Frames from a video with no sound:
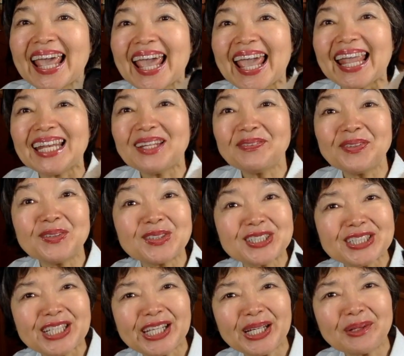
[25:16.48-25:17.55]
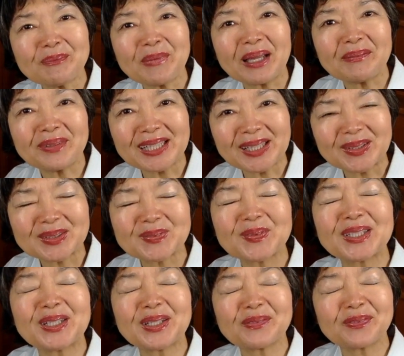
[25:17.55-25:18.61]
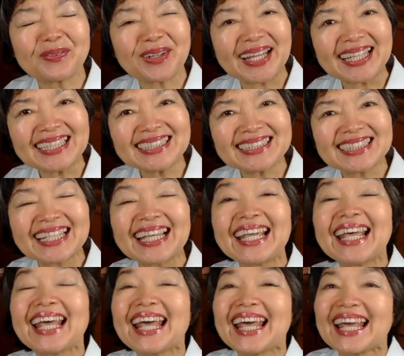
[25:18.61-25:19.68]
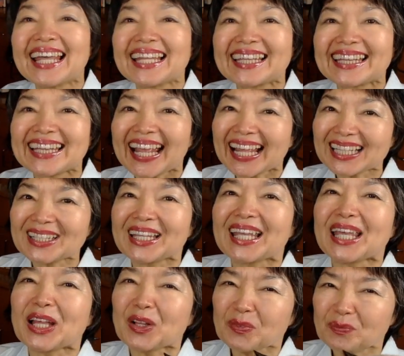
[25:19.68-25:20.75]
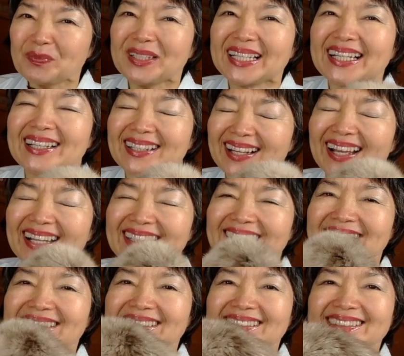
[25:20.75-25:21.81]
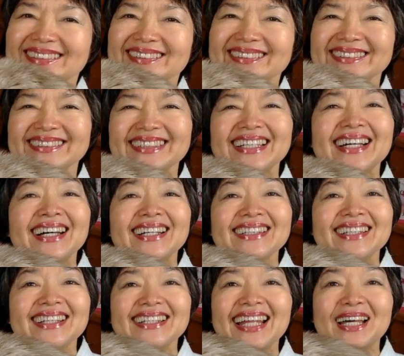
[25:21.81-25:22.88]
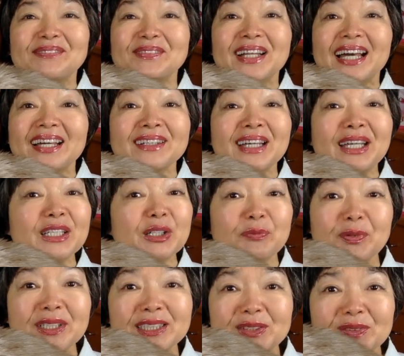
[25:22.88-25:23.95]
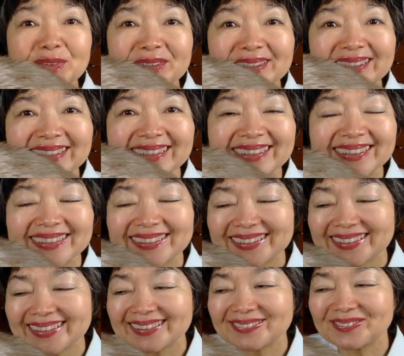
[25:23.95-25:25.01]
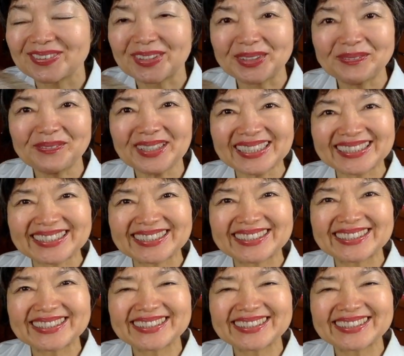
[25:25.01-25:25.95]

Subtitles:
And if you share my videos with your friends, that helped me a lot. That I appreciate very much.